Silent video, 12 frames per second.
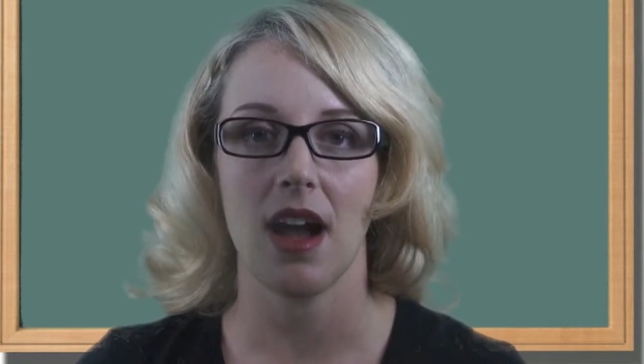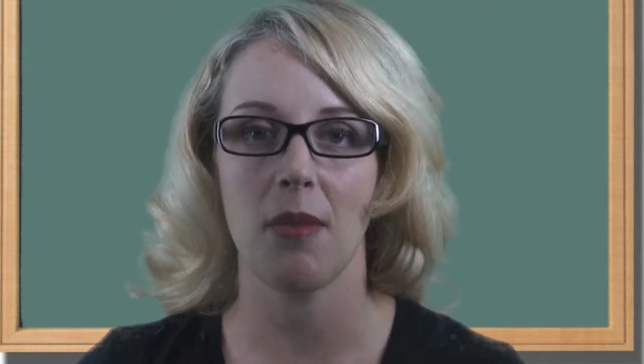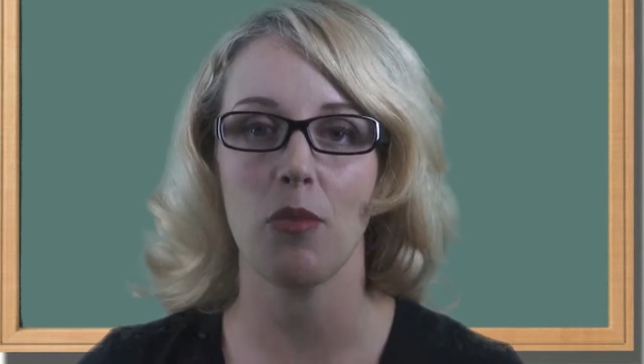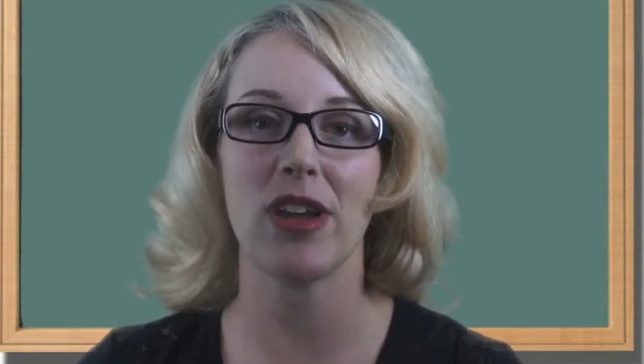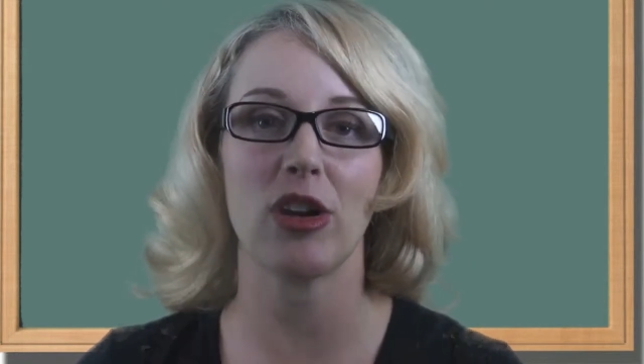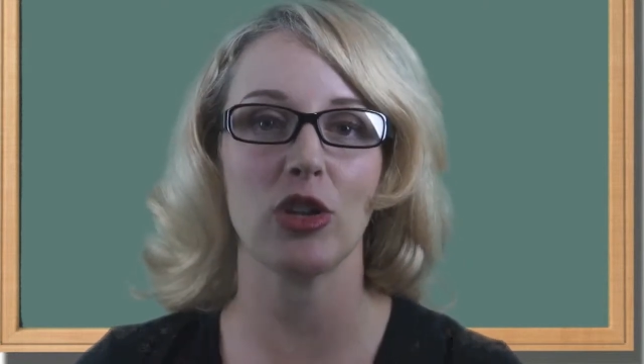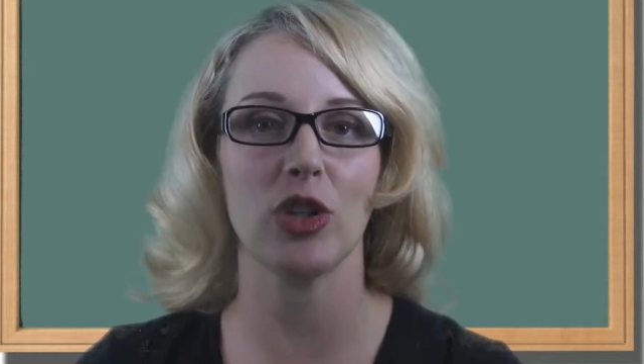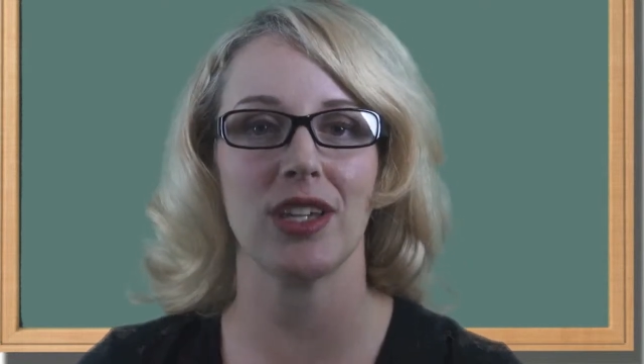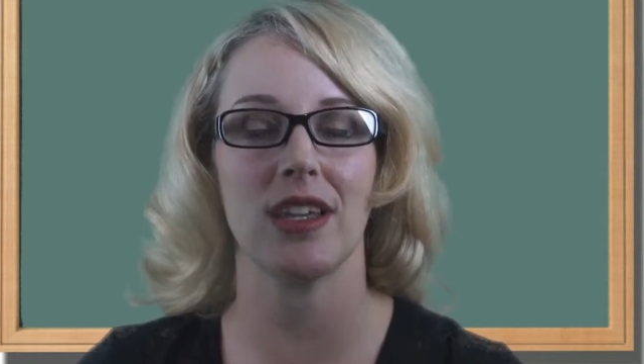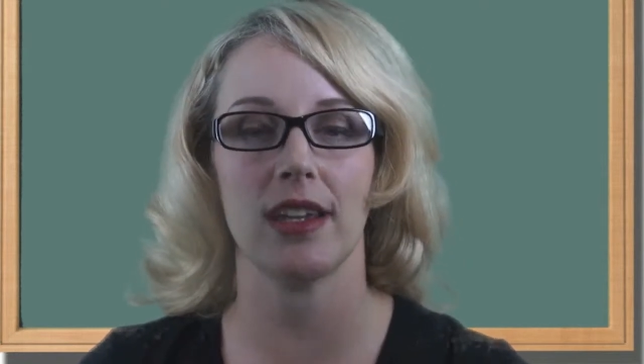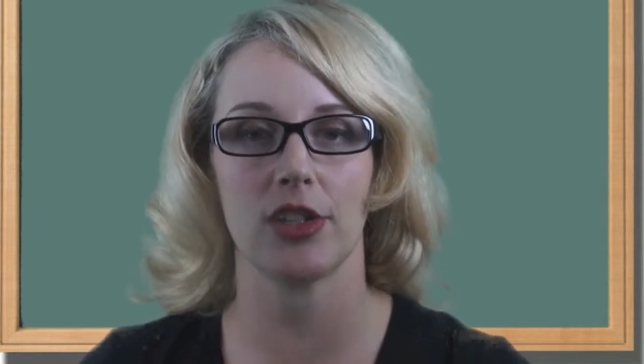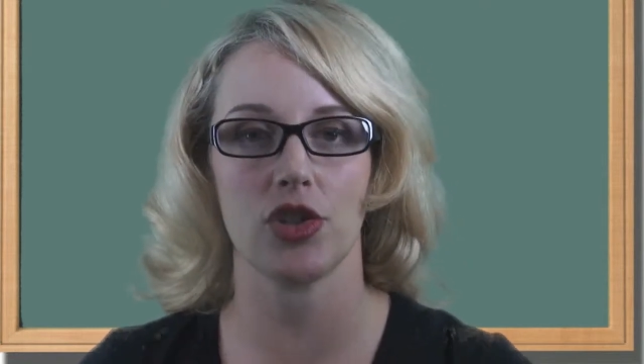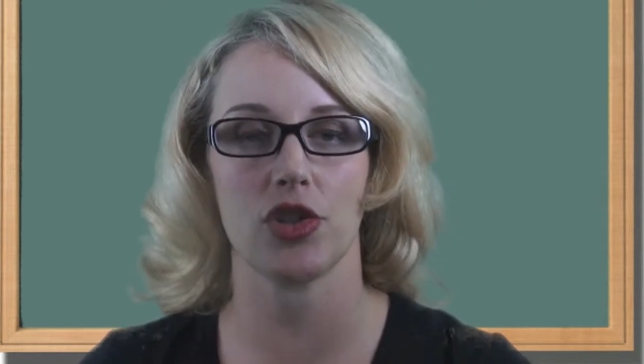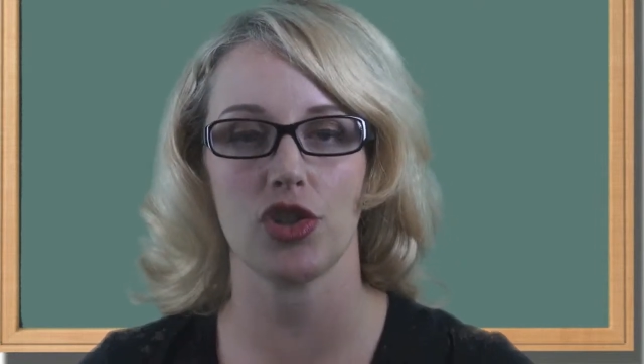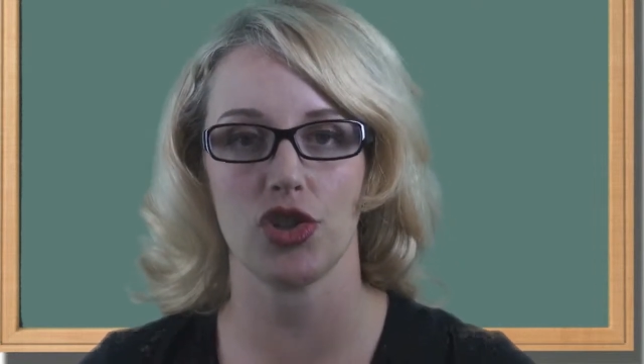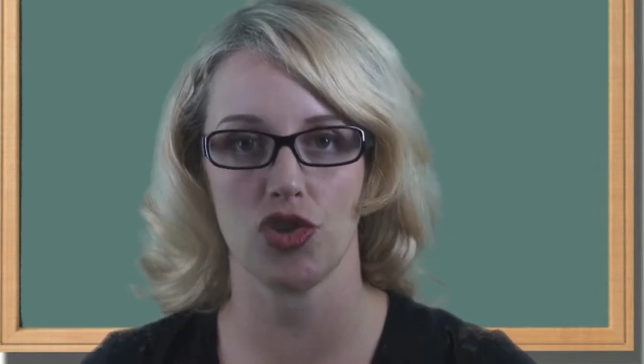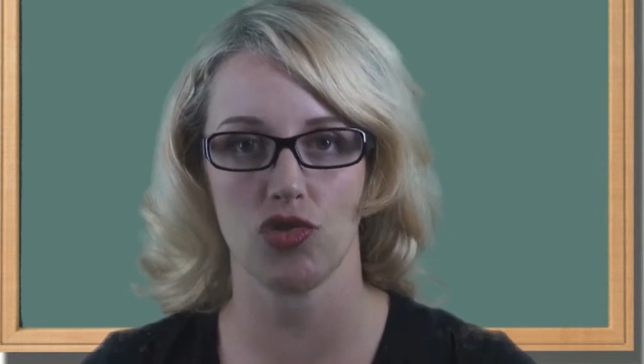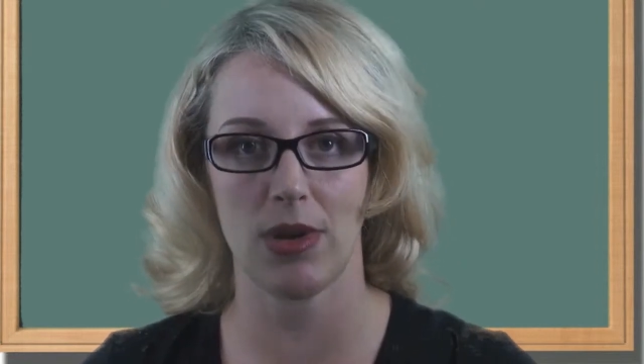Um, we are looking at your
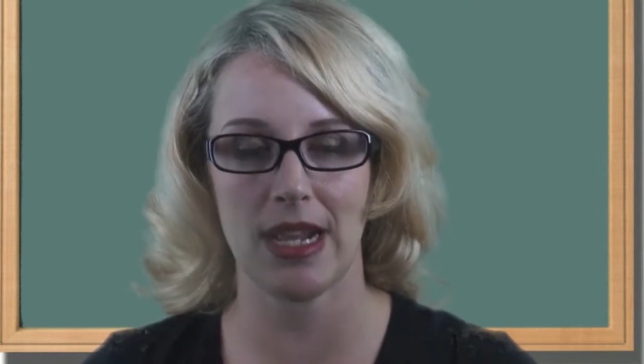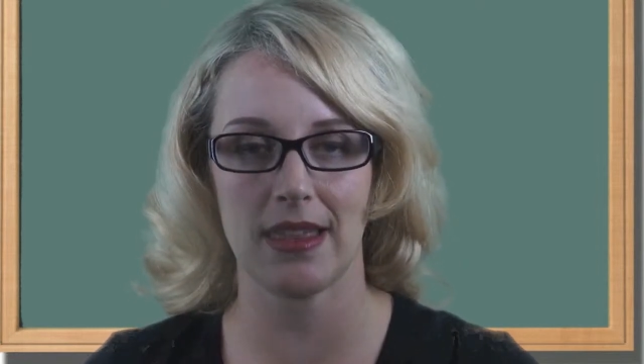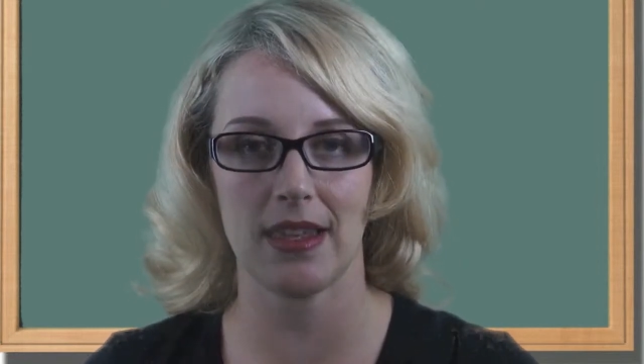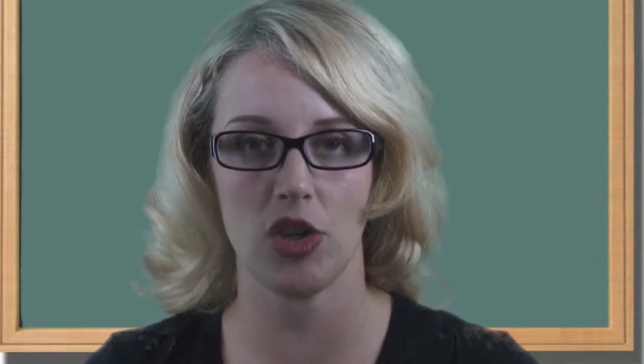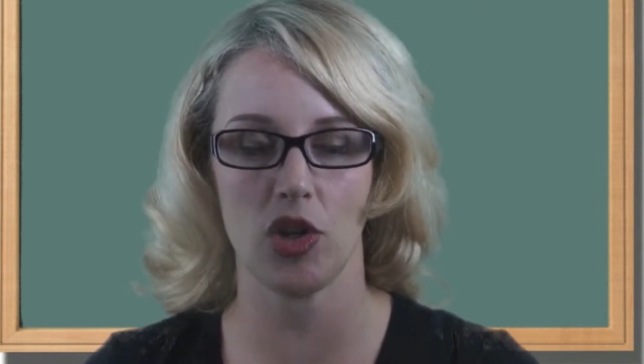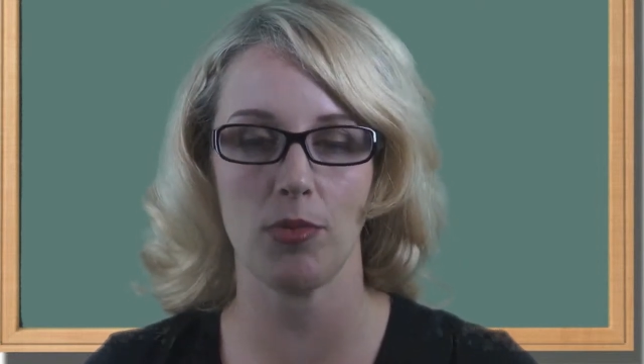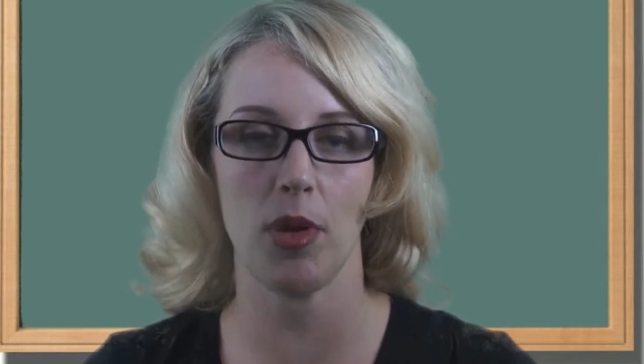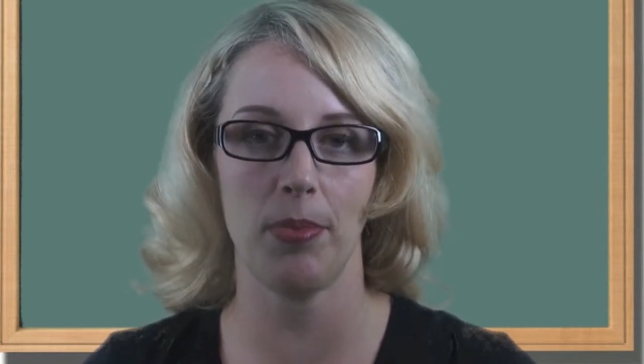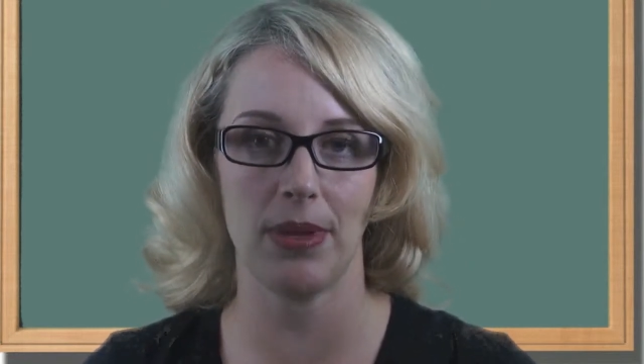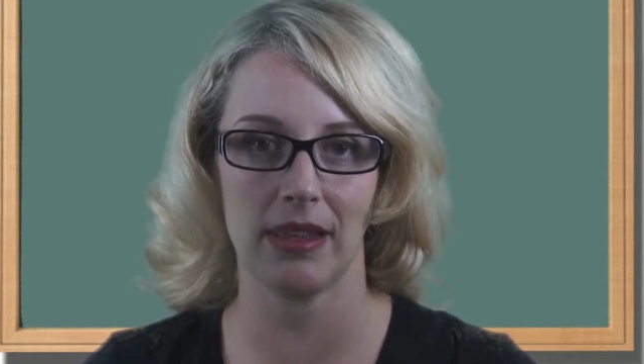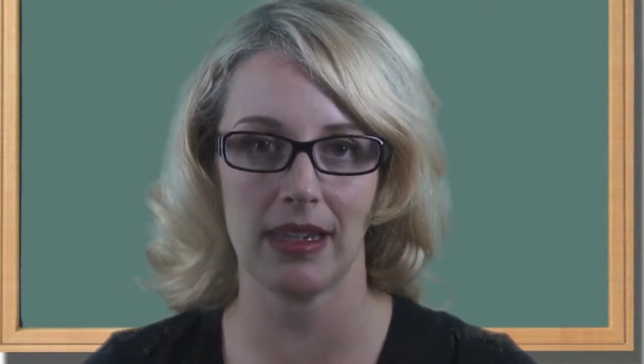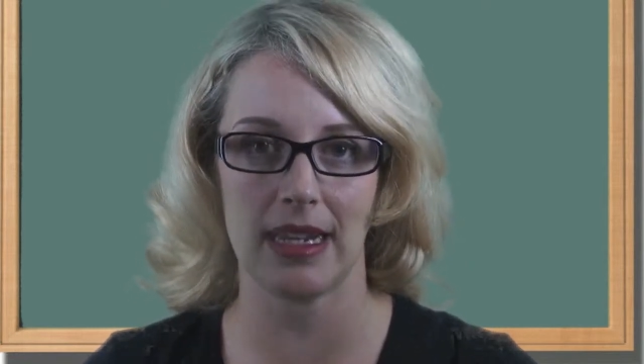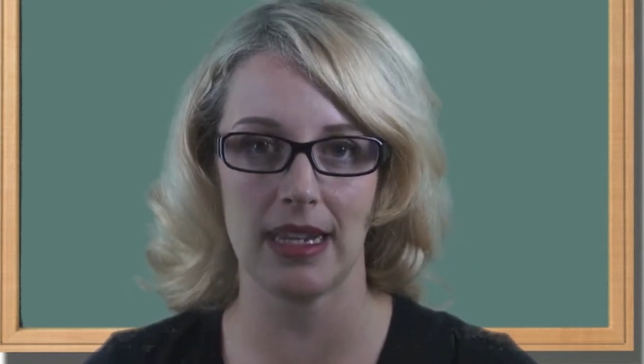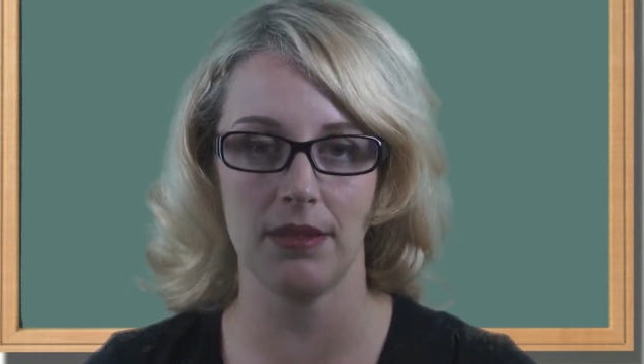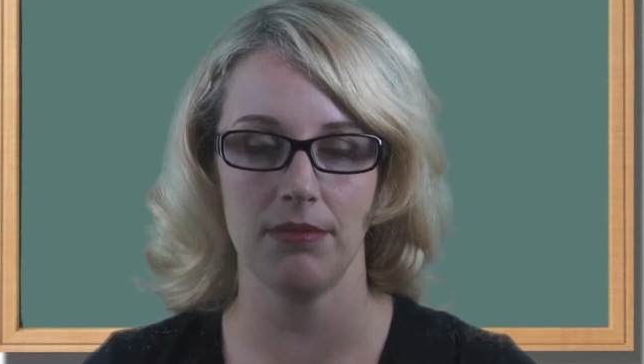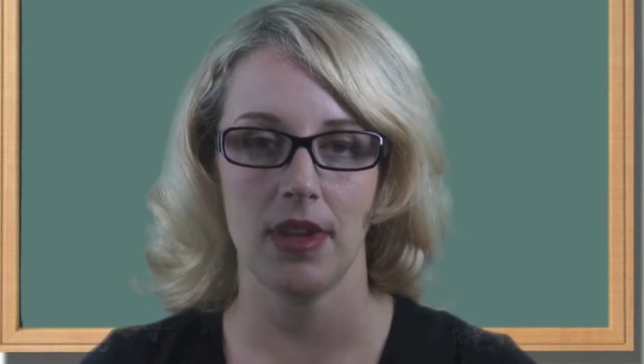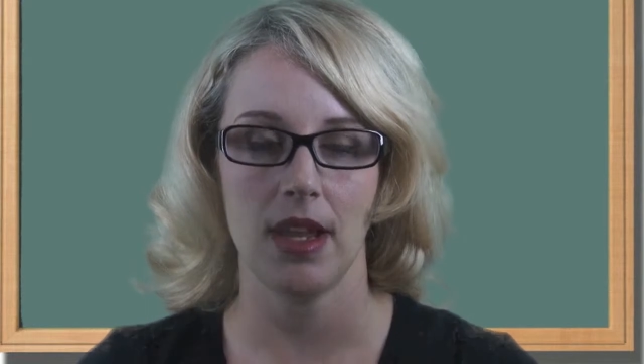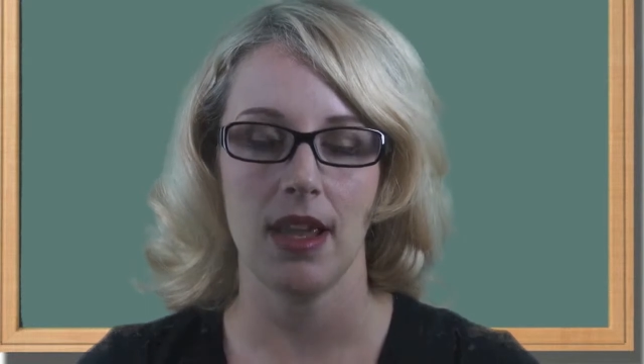strength and your
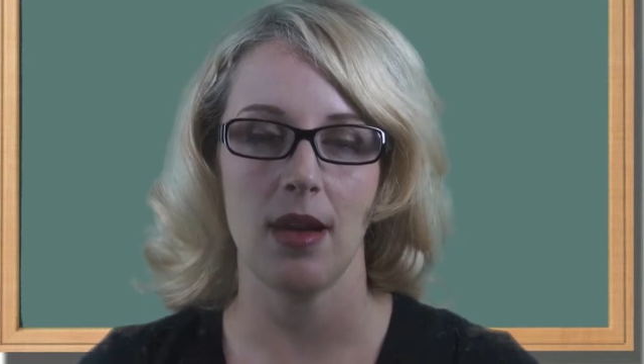mobility